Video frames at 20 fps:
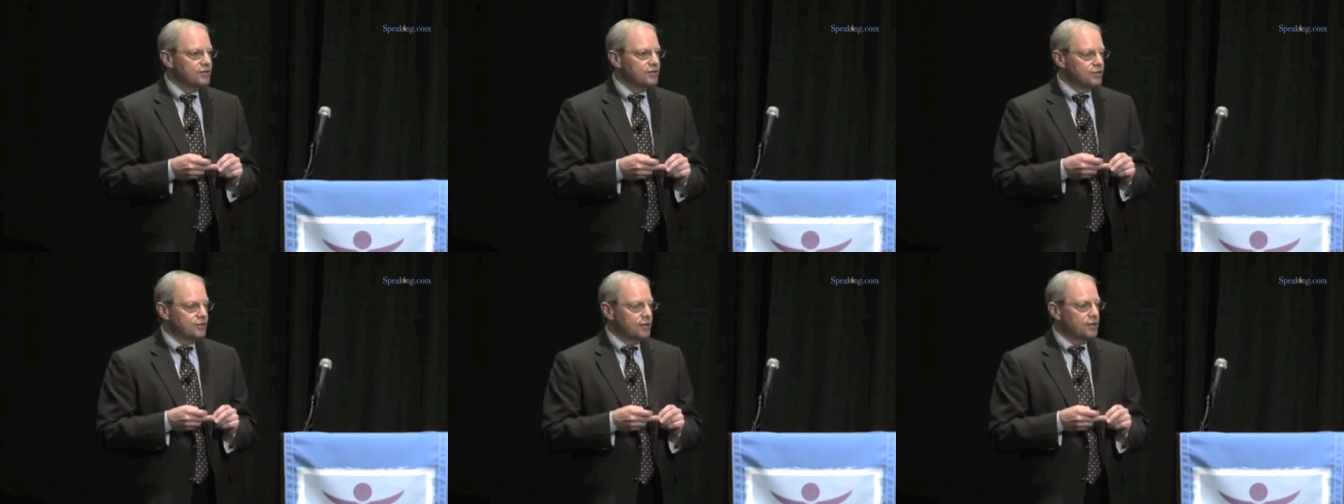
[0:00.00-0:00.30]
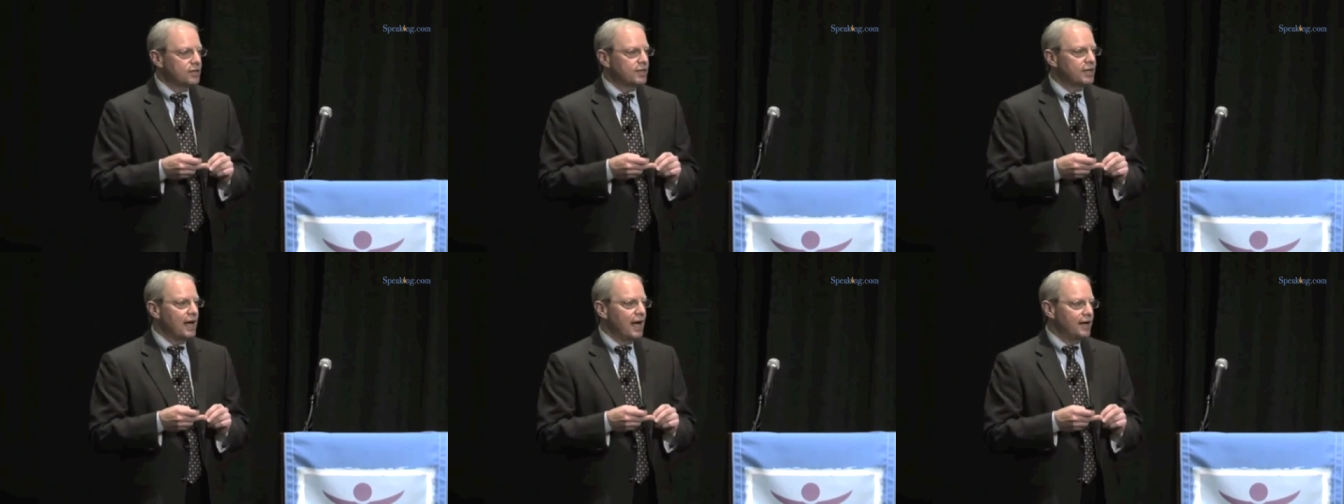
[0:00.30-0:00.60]

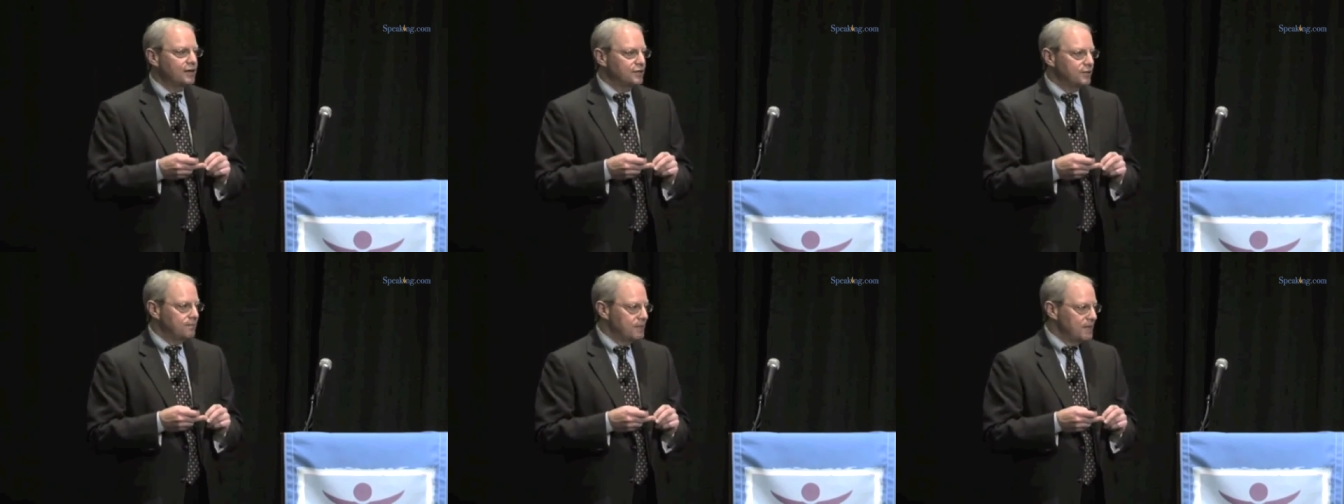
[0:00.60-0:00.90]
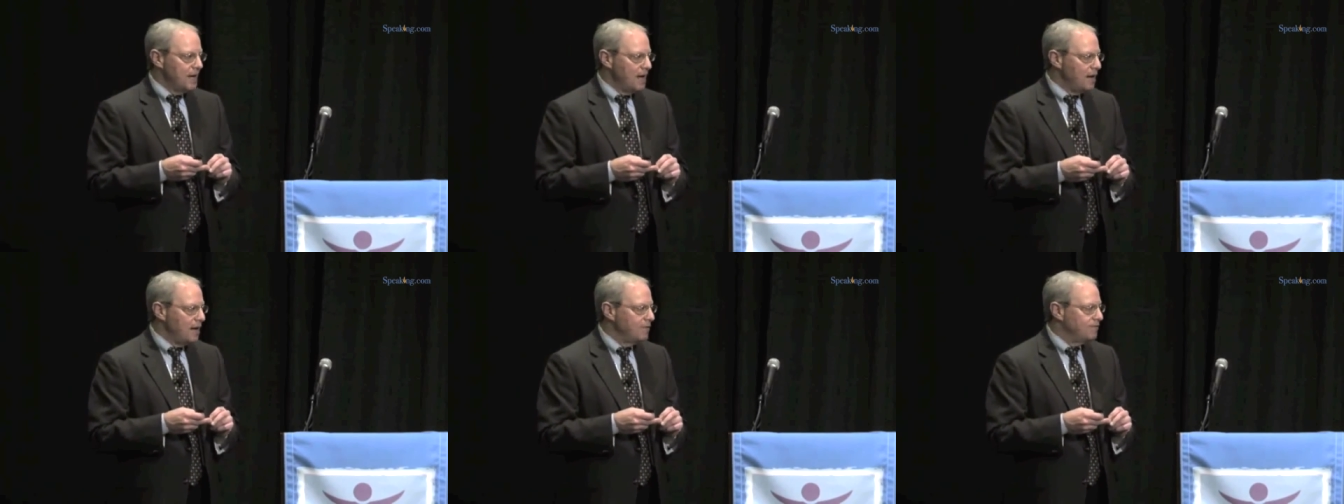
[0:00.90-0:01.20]
certain kinds of
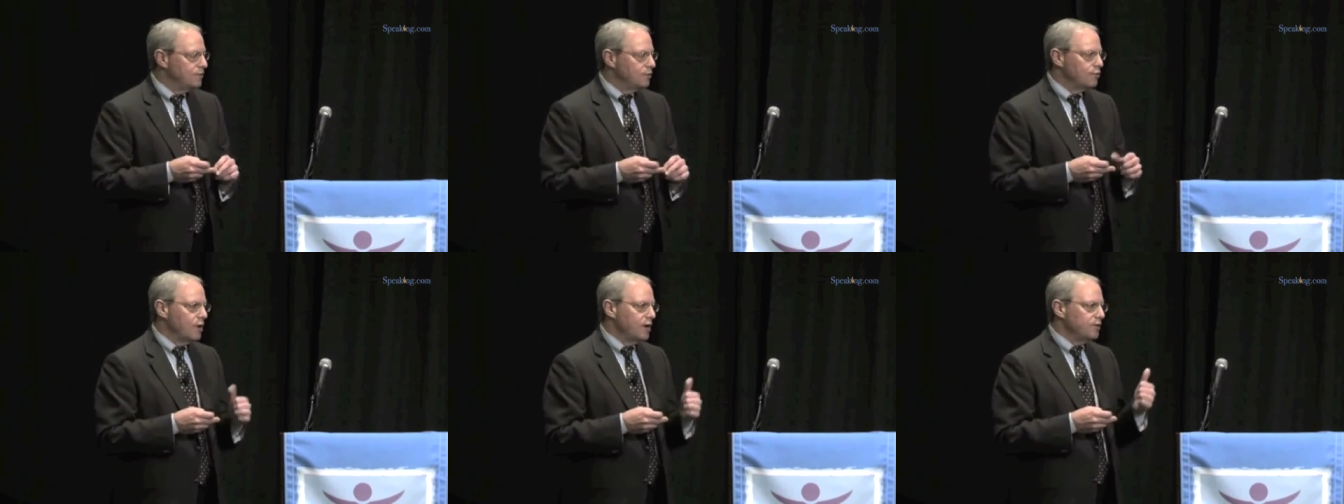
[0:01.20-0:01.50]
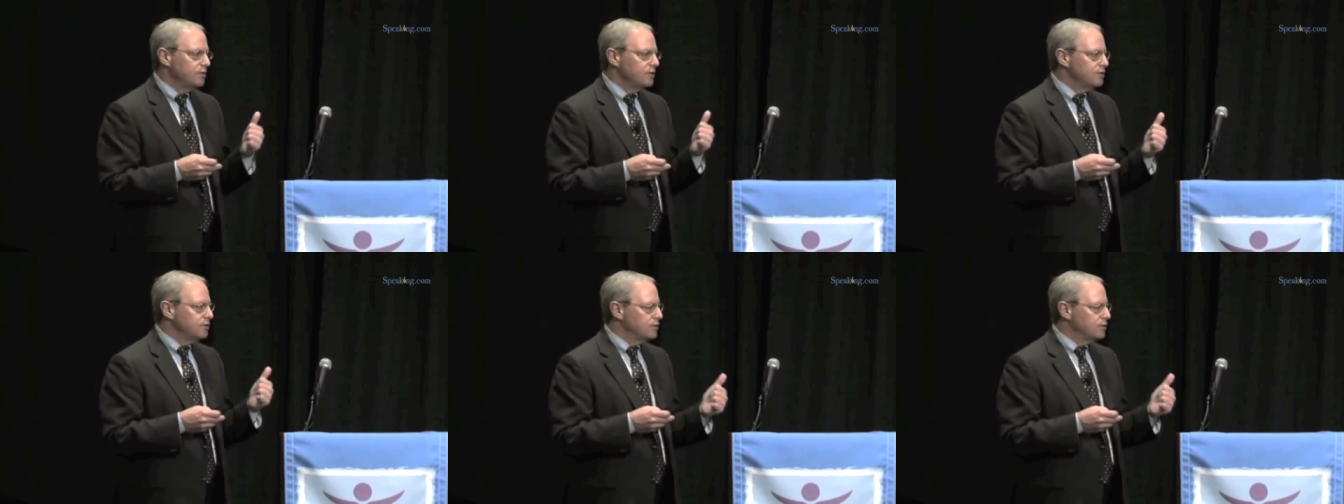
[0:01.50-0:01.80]
behavior,
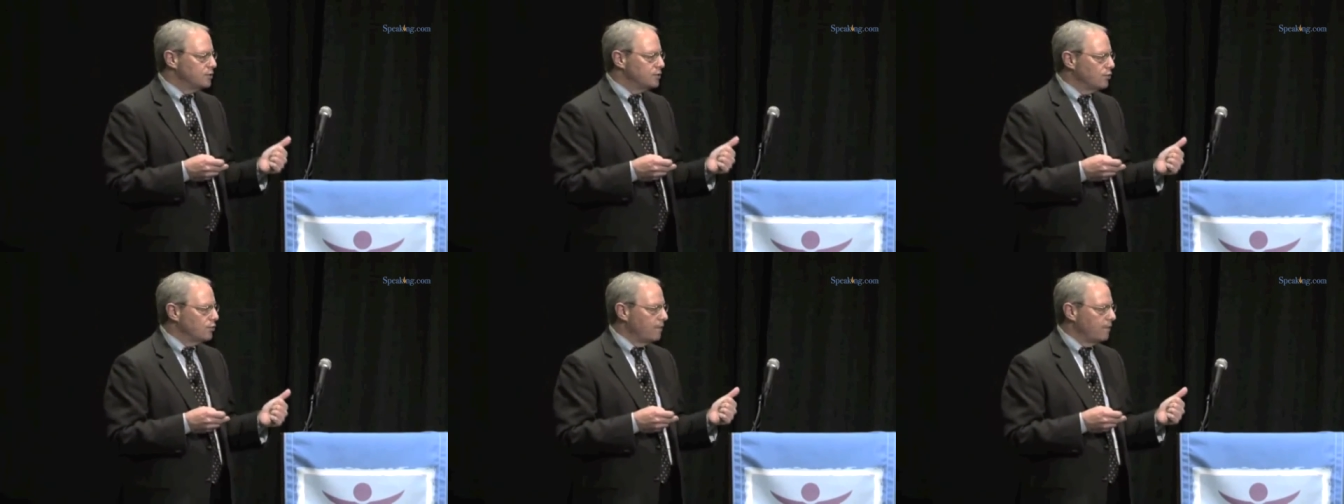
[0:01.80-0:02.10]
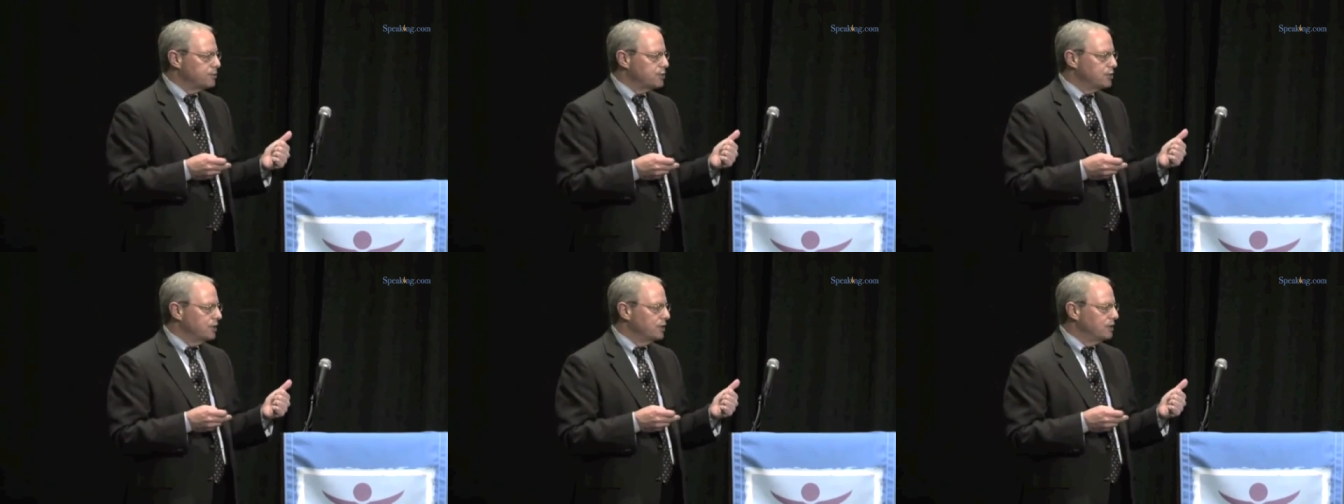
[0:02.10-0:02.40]
whether it's
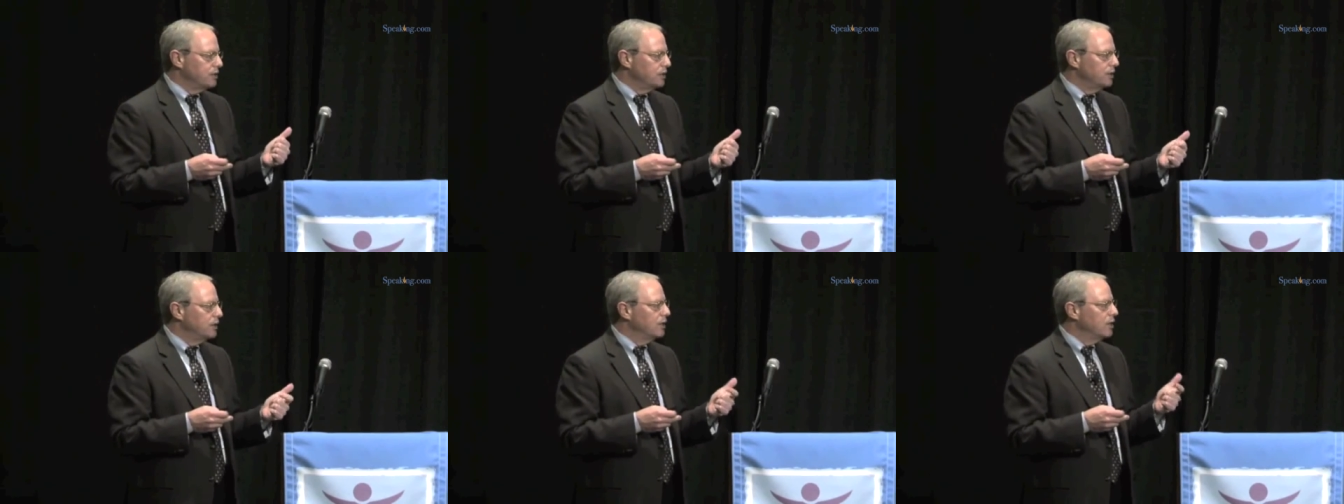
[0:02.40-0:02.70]
disruption